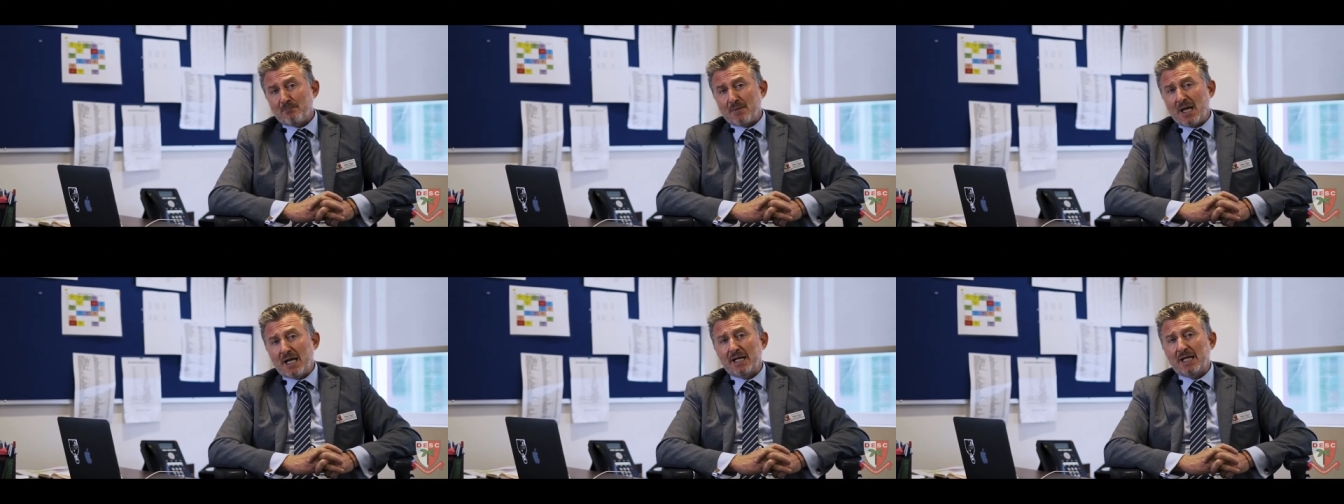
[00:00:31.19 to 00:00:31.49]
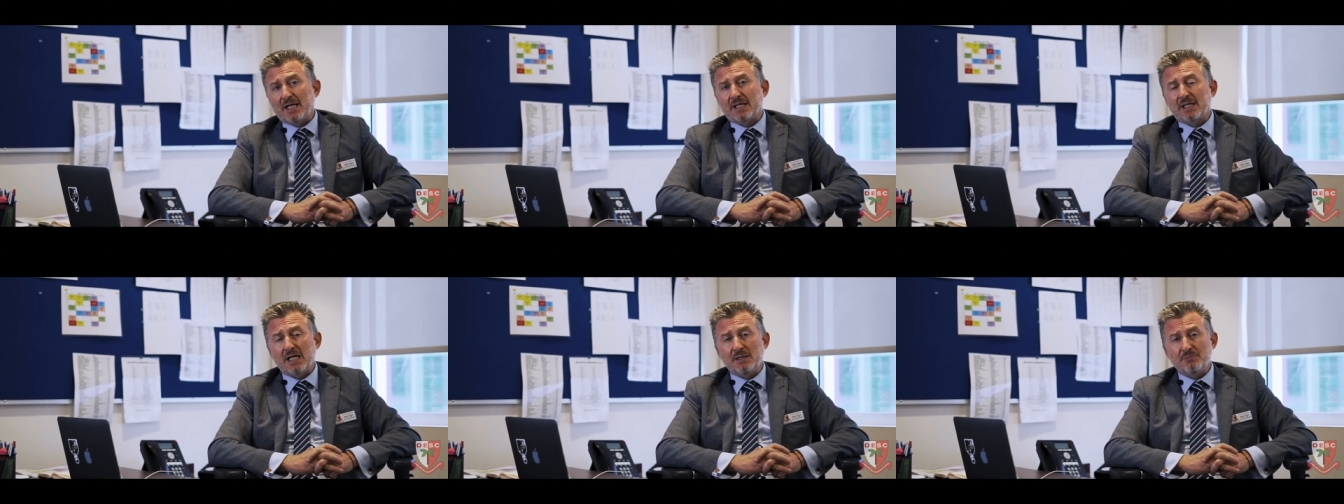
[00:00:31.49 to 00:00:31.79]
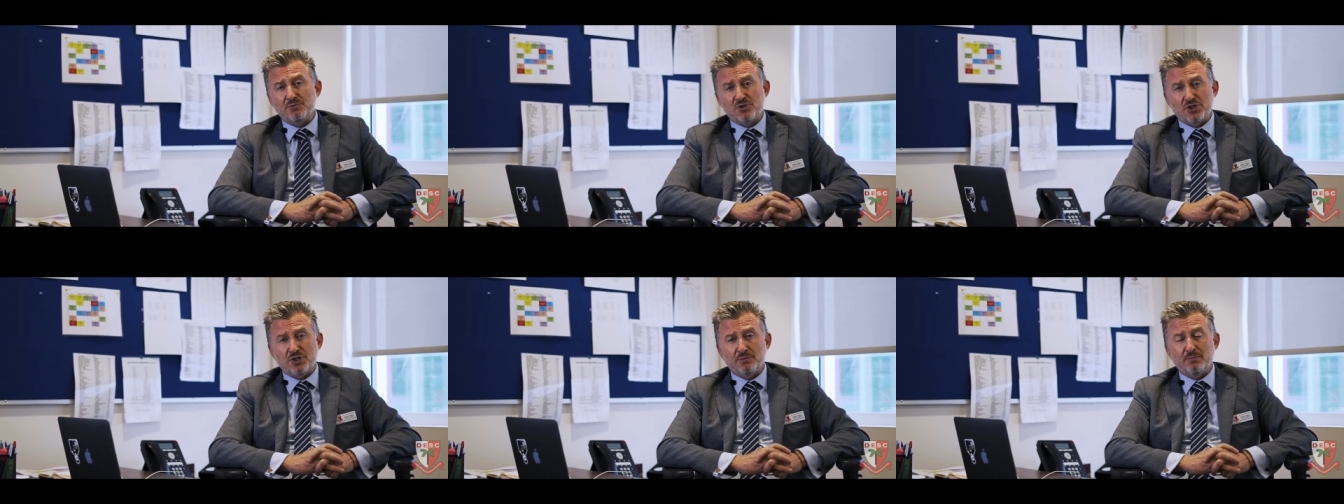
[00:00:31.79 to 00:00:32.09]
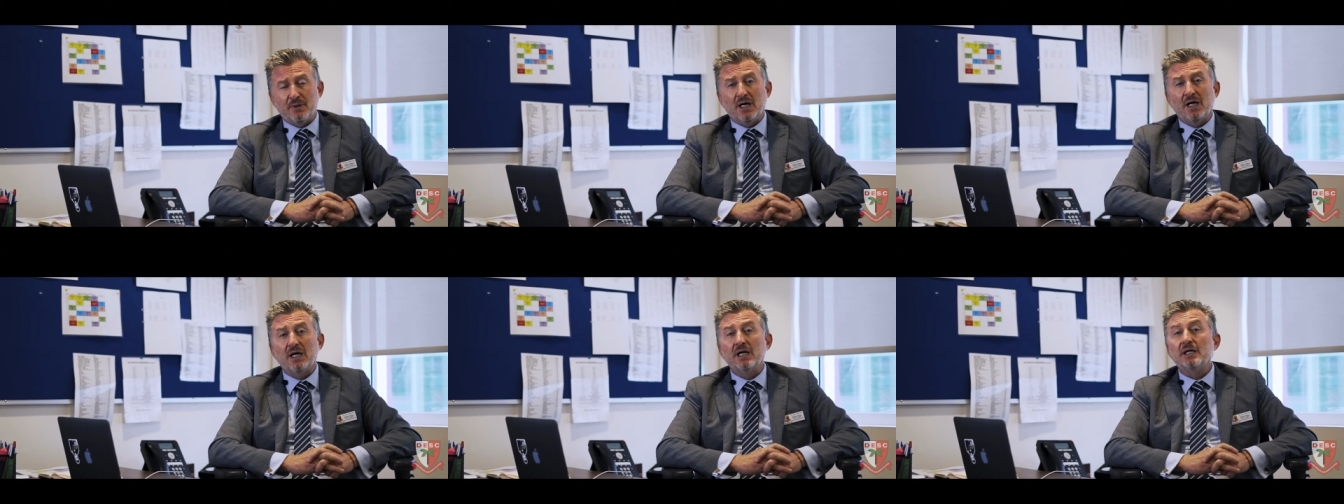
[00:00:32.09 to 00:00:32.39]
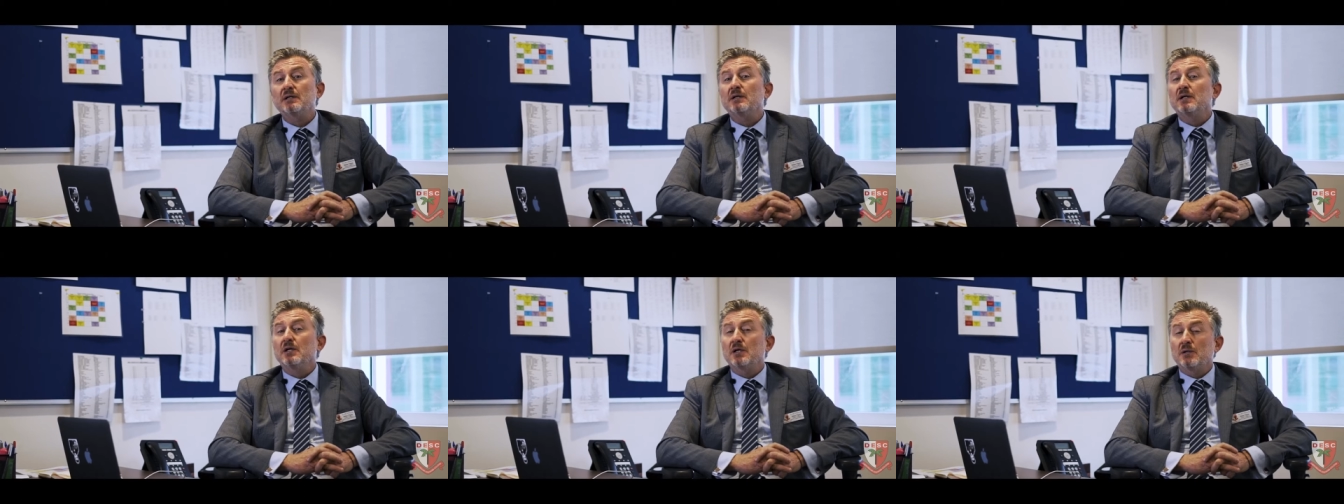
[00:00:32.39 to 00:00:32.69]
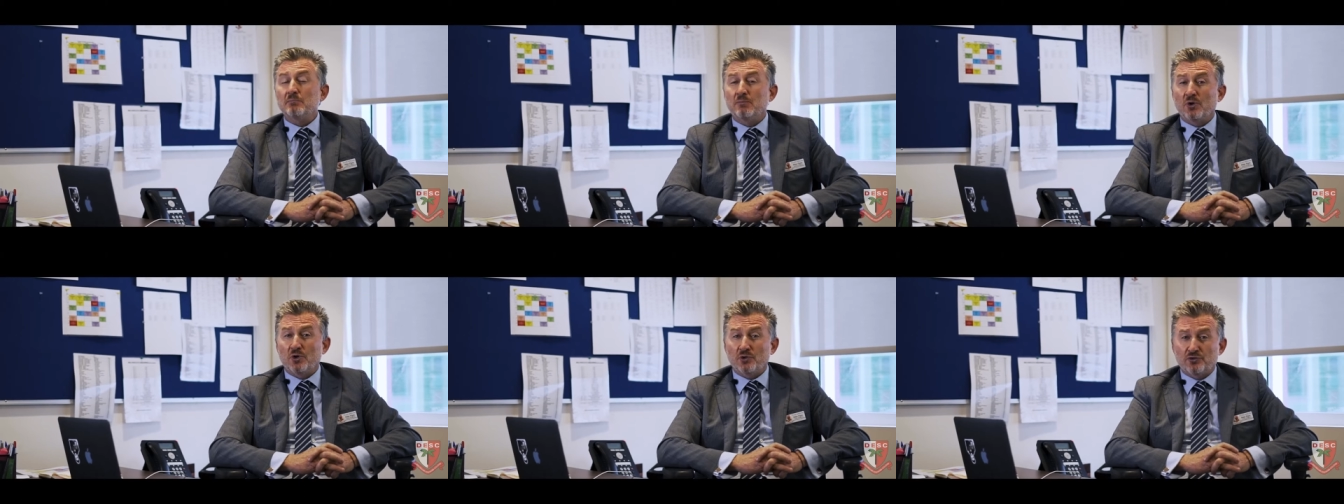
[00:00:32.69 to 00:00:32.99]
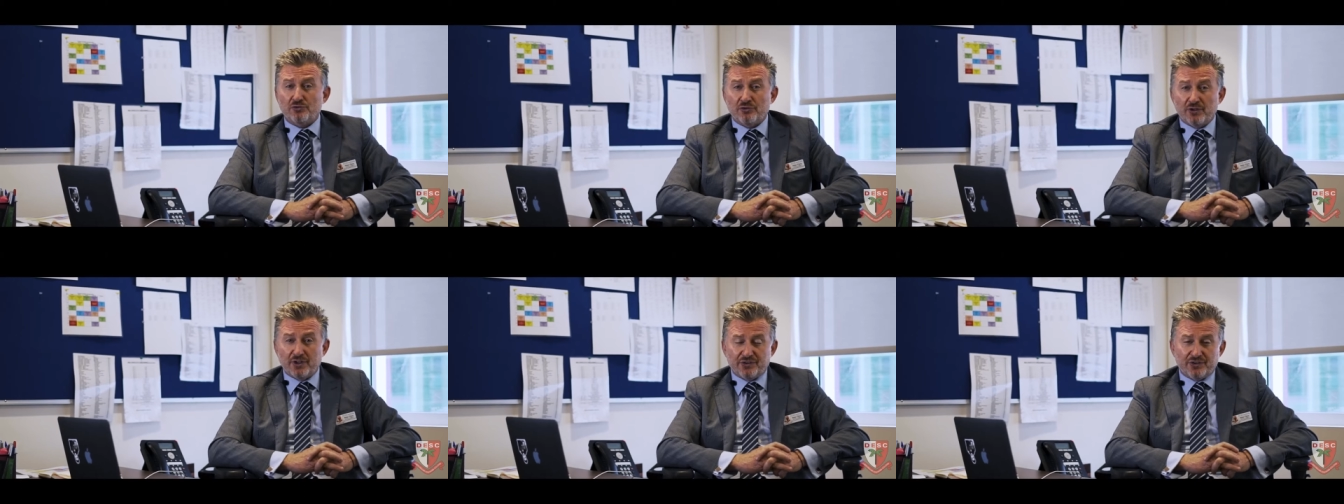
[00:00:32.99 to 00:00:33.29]
And I came to Dubai
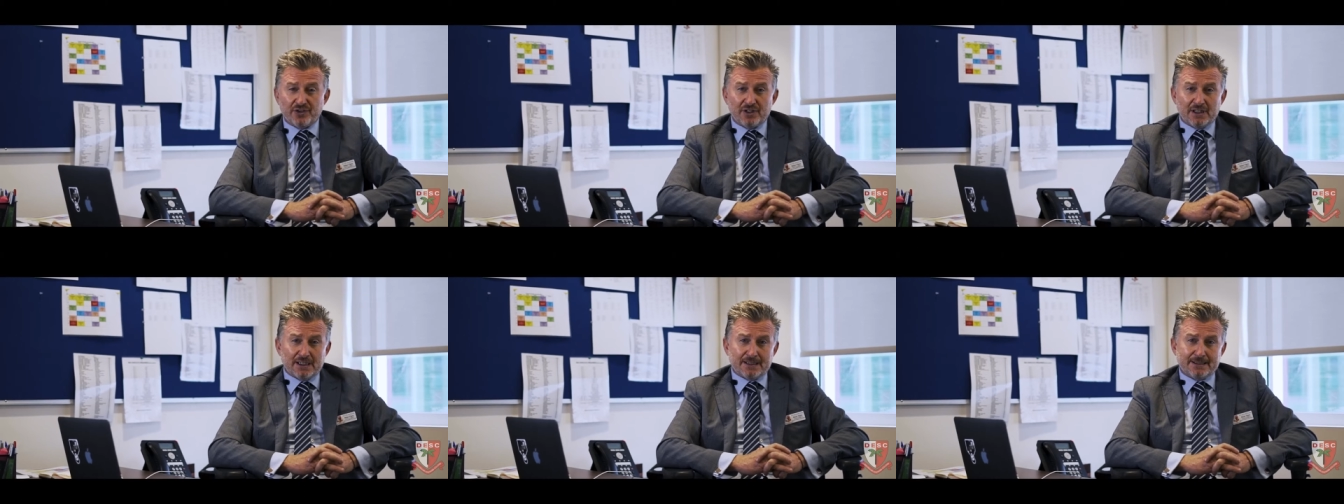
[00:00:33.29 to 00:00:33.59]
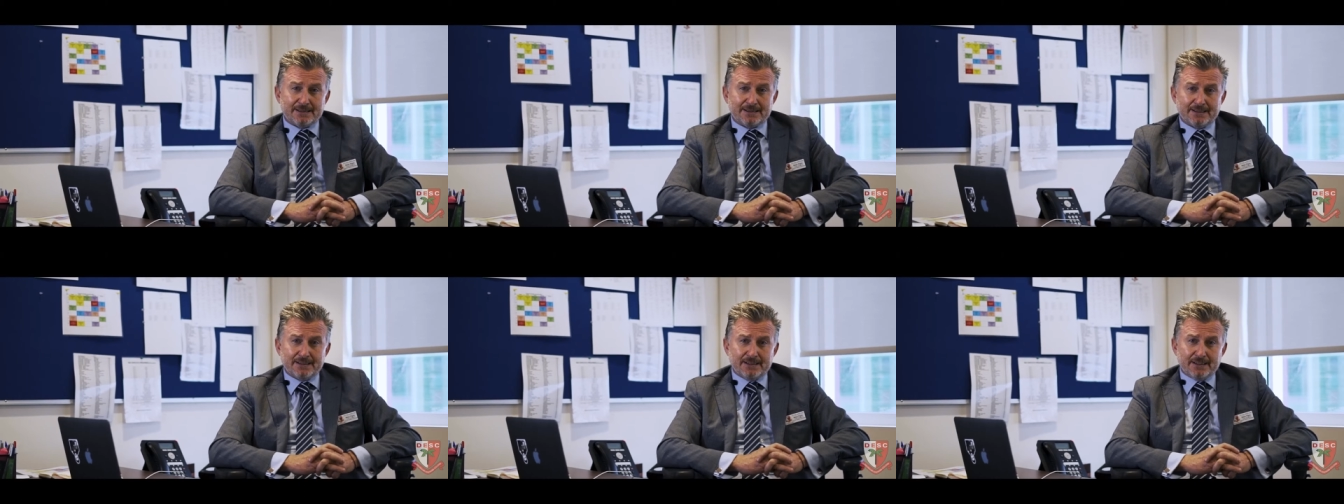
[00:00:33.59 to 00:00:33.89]
most recently.